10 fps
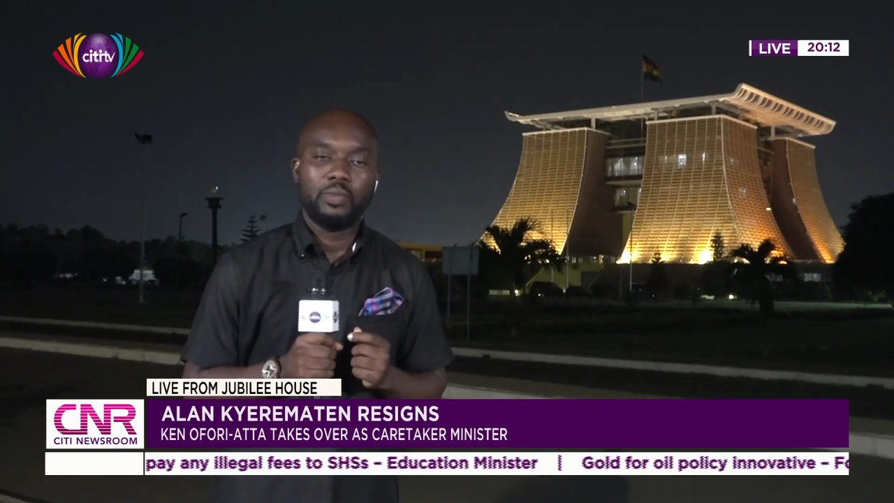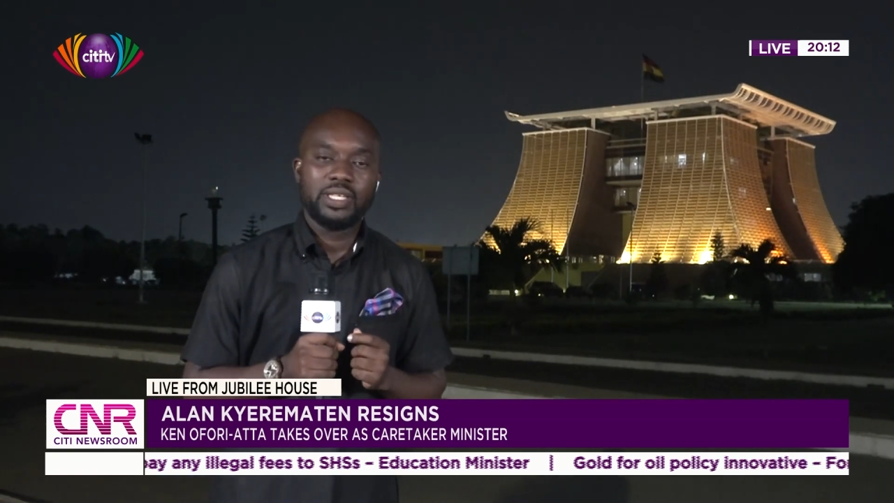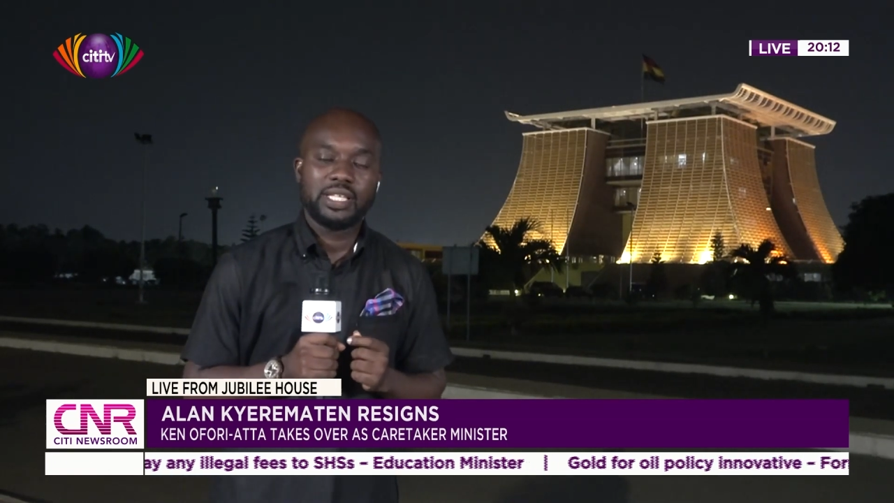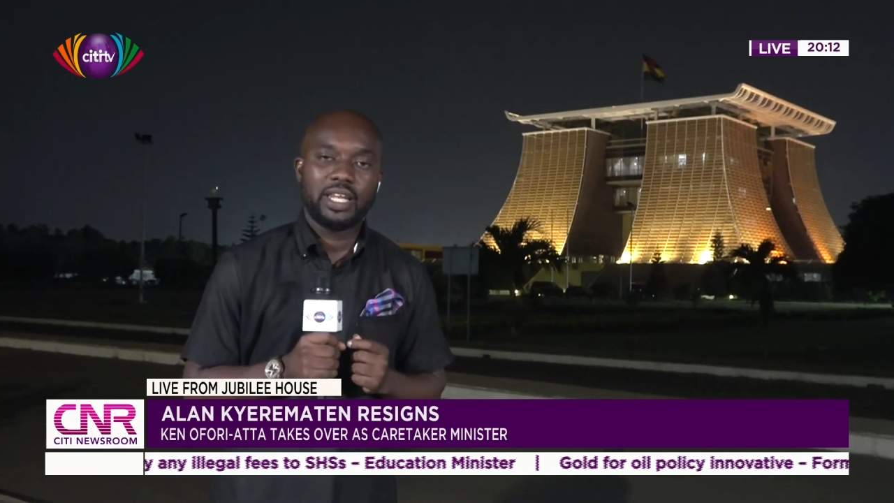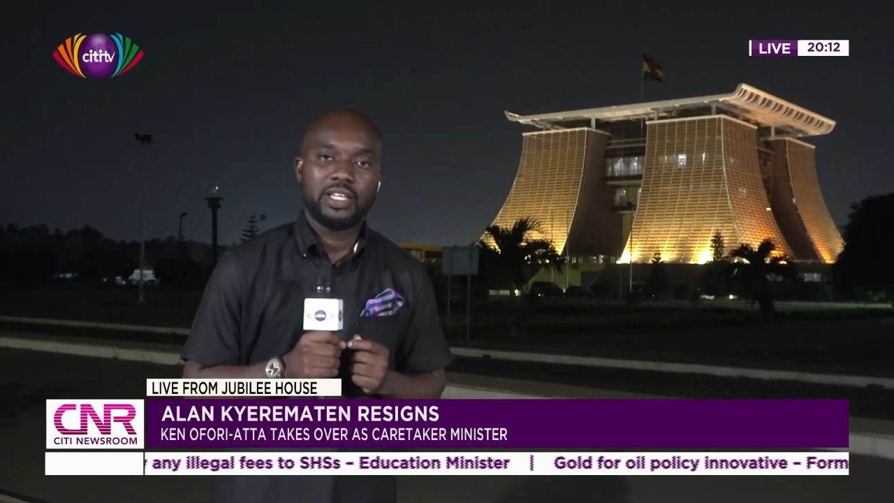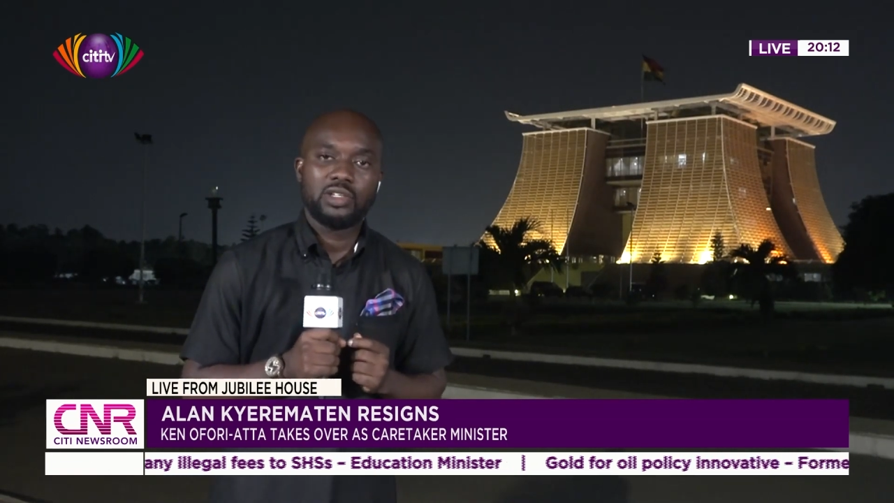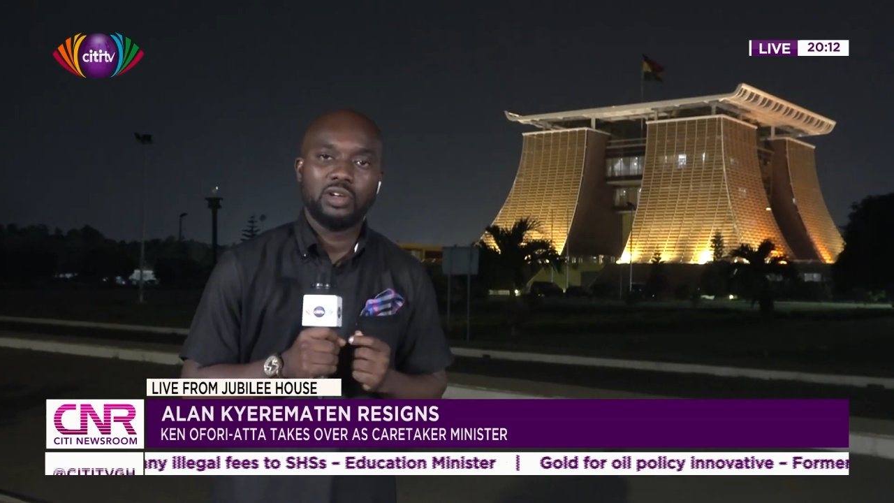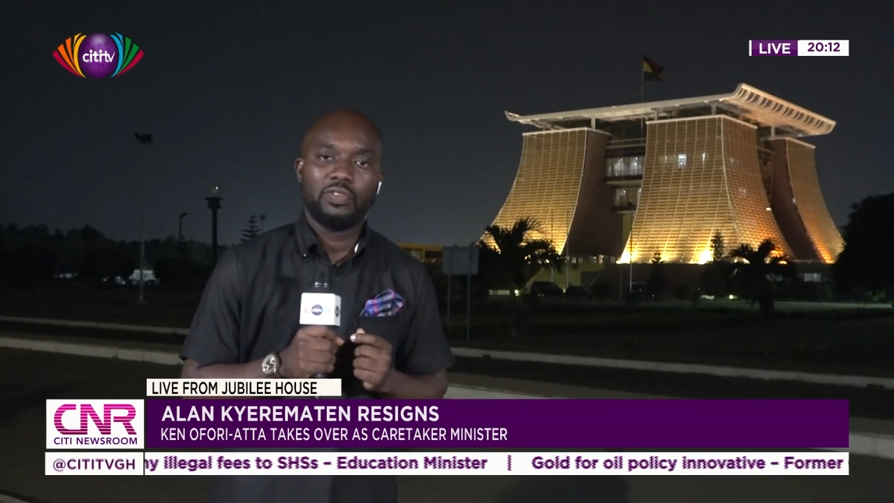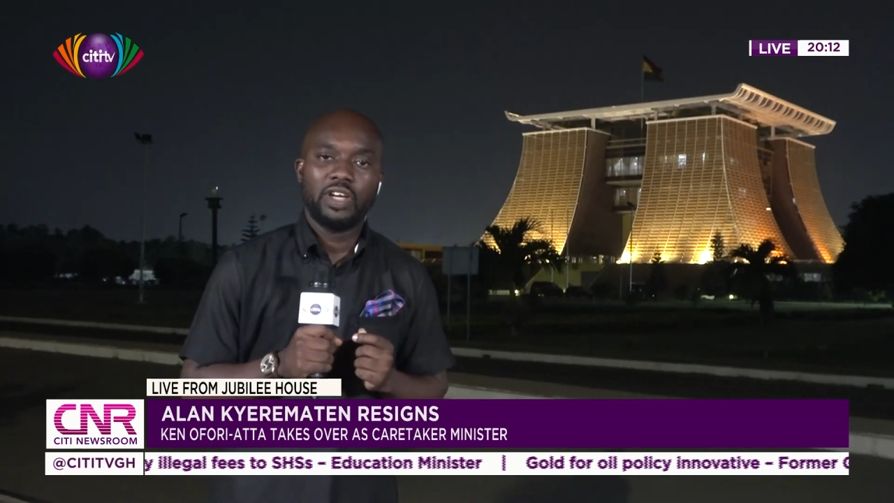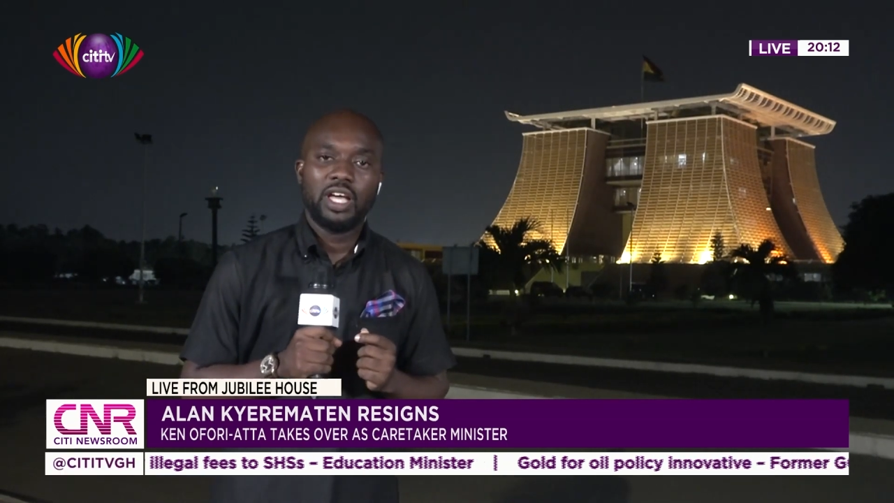resignation
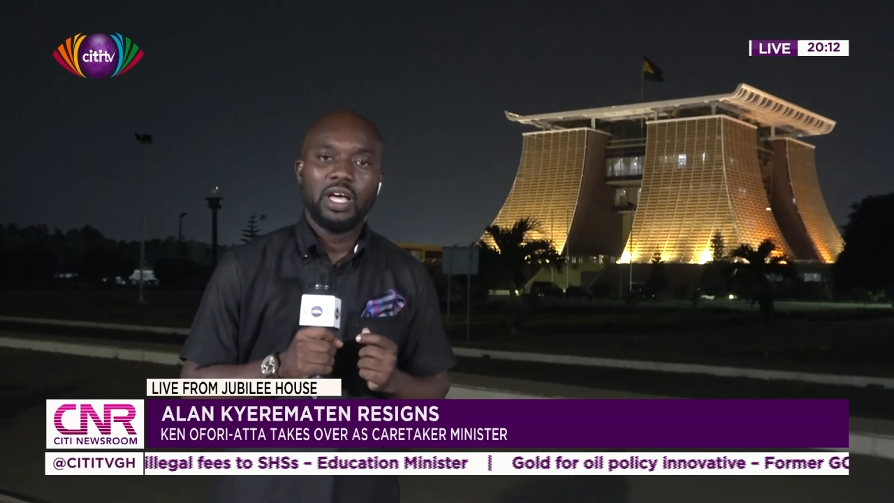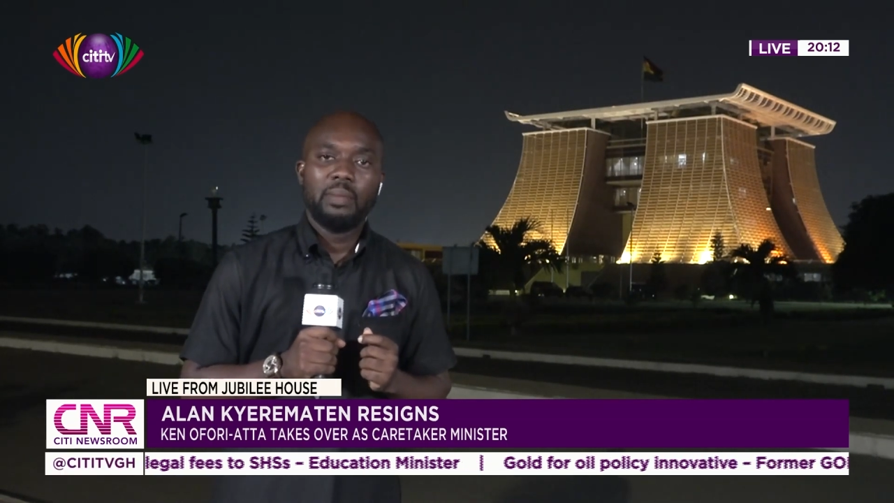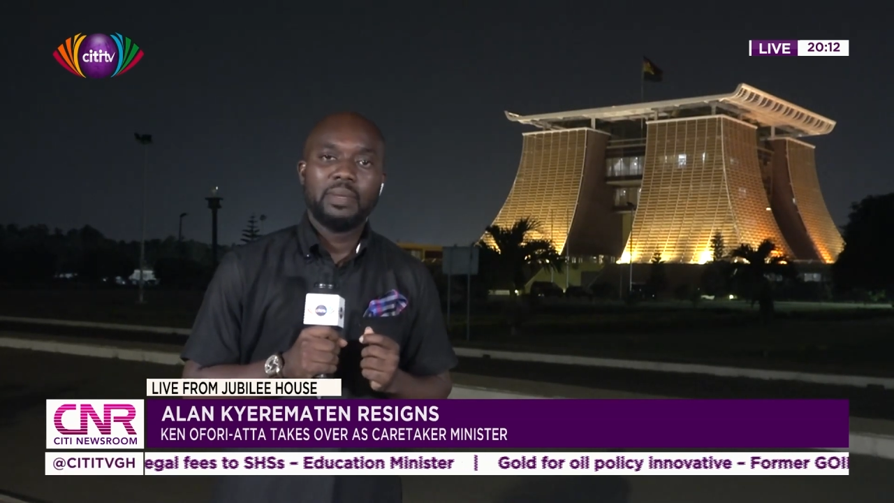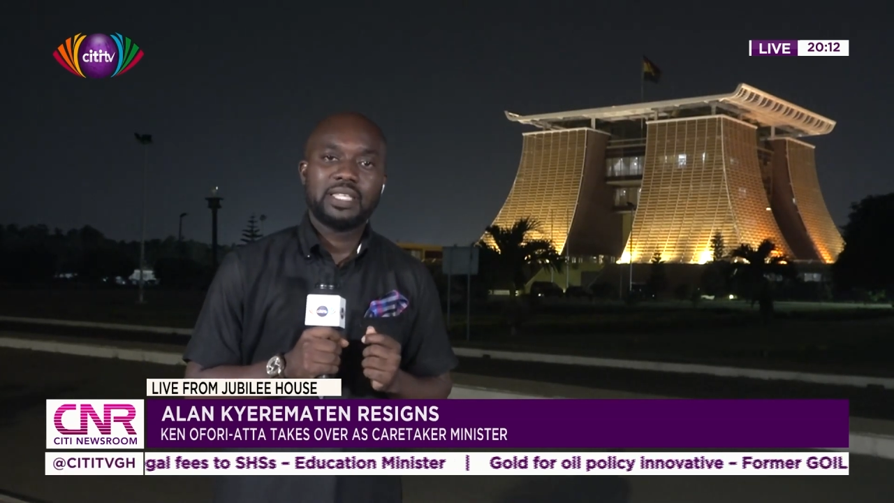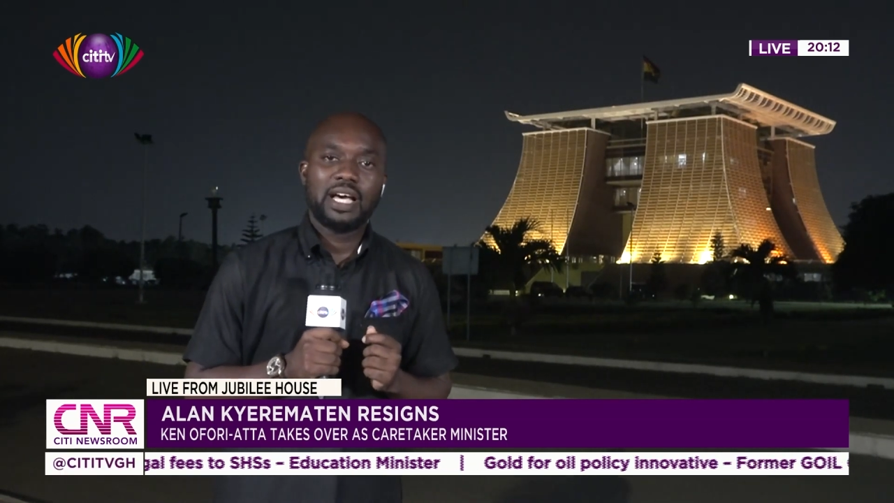of Mr.